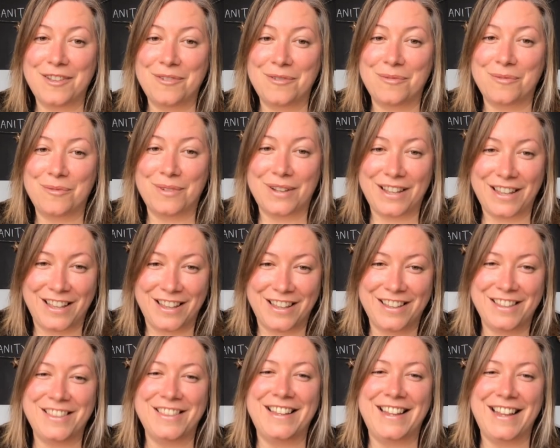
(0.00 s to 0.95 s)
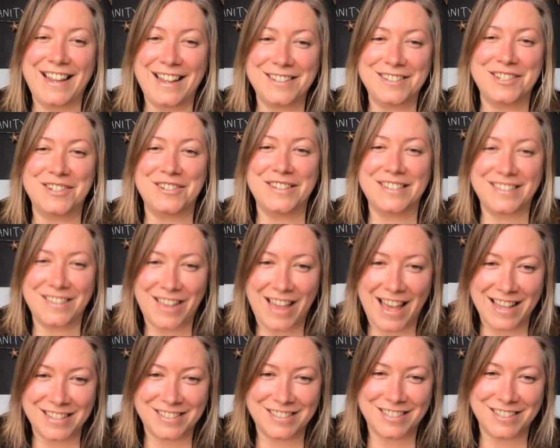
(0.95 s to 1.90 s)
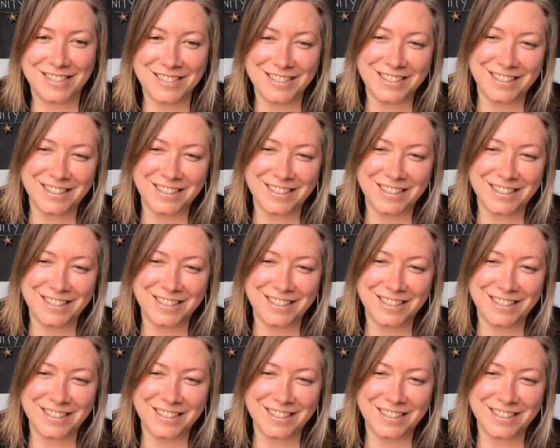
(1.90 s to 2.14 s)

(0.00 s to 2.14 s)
well, the answer is less,